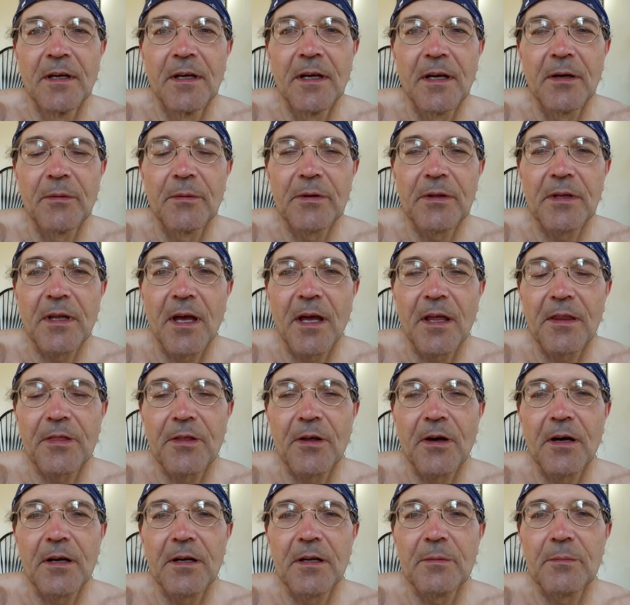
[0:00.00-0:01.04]
And with that
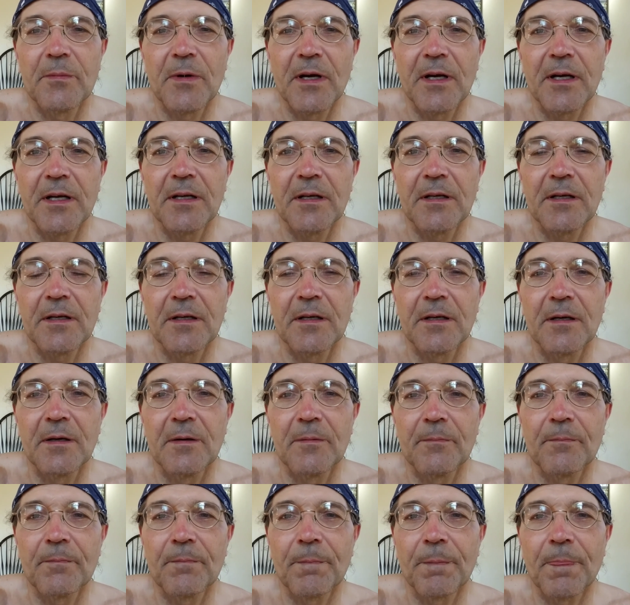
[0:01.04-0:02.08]
thought in mind,
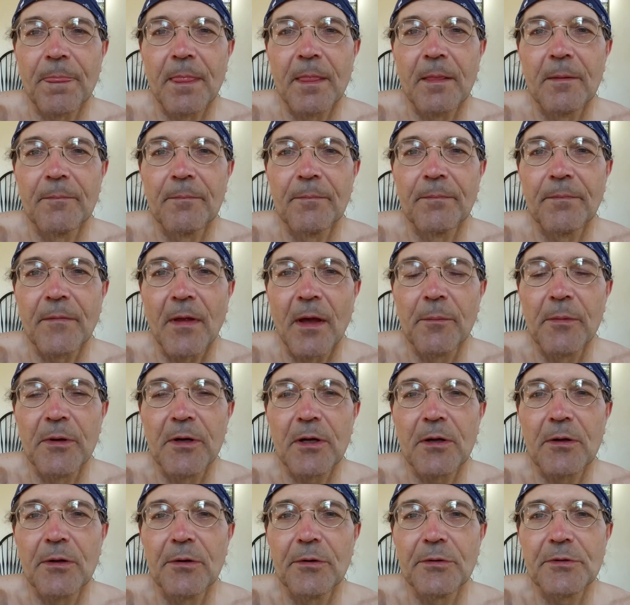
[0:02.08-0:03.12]
I'm going to
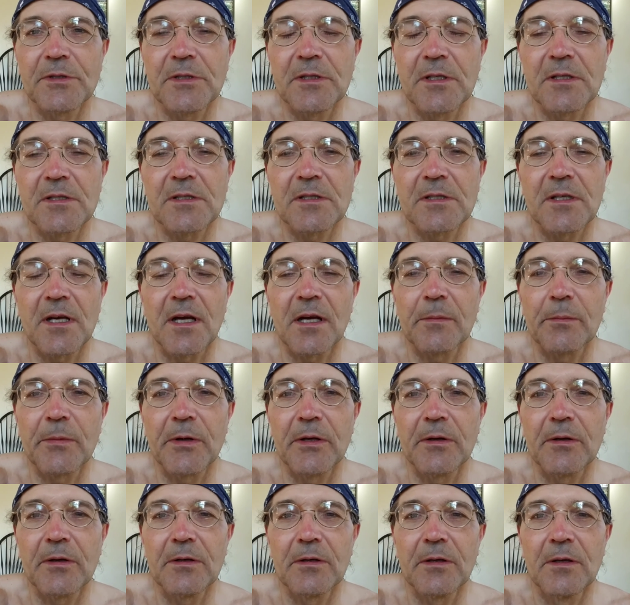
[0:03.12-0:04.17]
close this
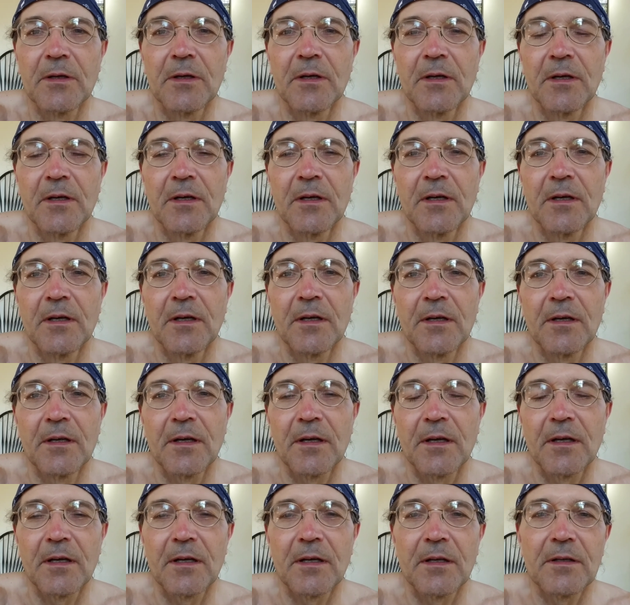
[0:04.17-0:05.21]
segment
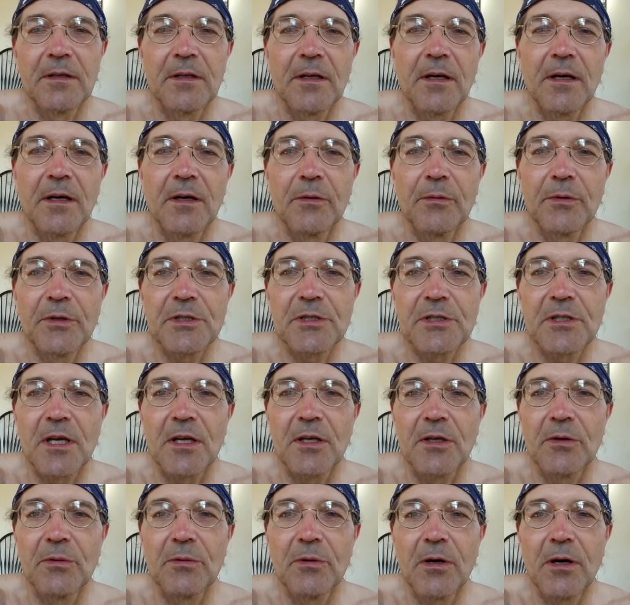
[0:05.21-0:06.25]
and wish that
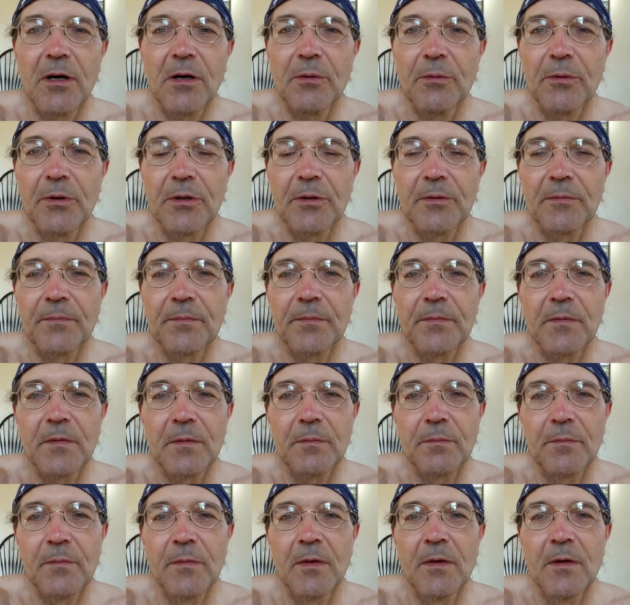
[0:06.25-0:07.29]
you all will
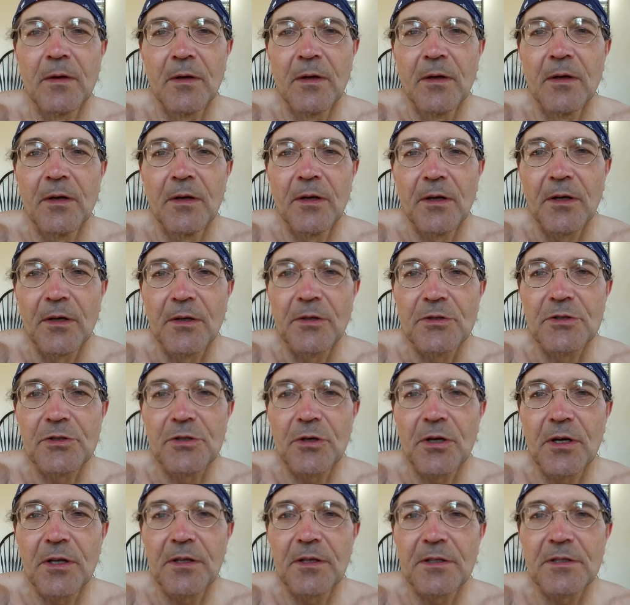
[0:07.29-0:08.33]

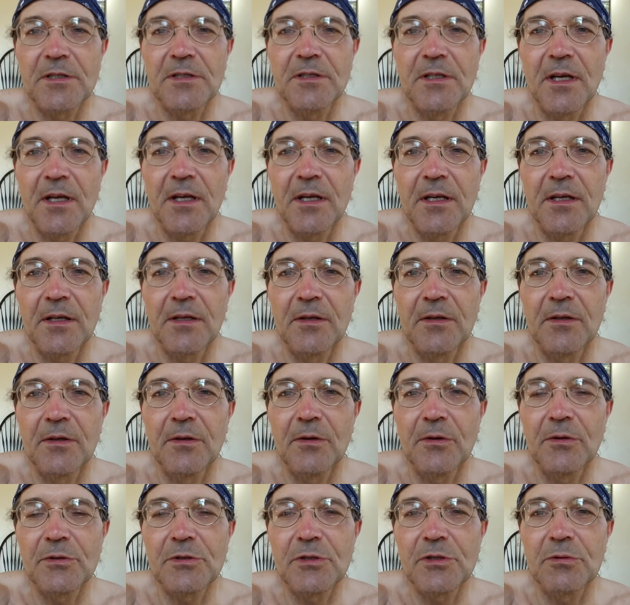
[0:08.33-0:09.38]
enjoy this day and
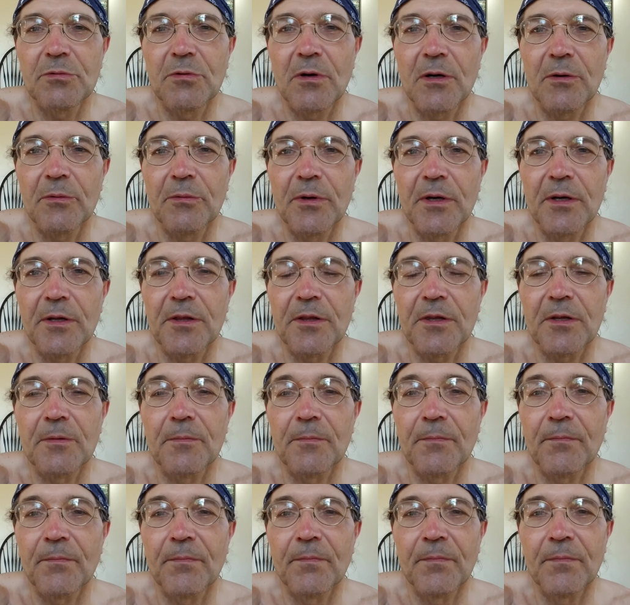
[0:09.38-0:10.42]
those you are with.
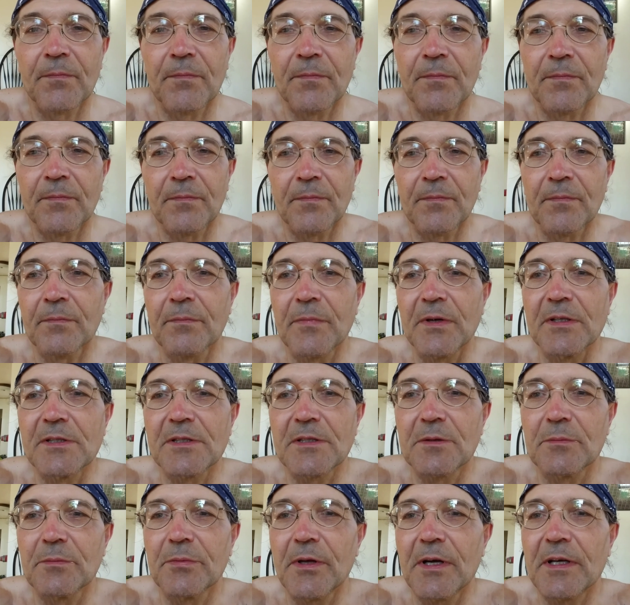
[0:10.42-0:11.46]
Peace
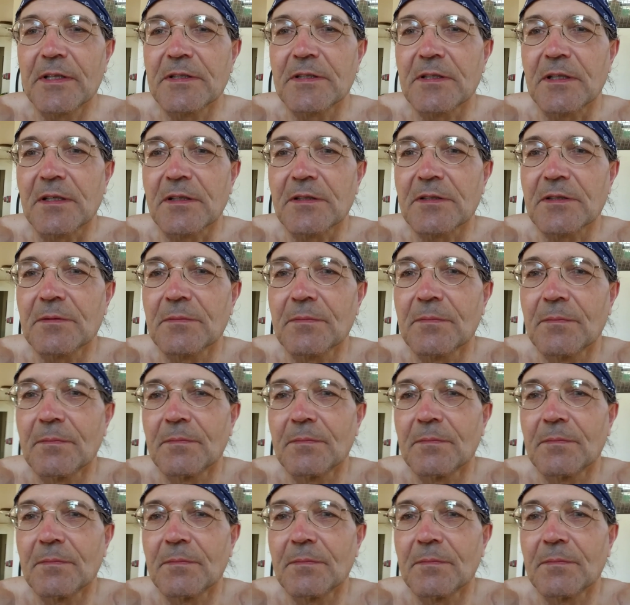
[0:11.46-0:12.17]
and blessings.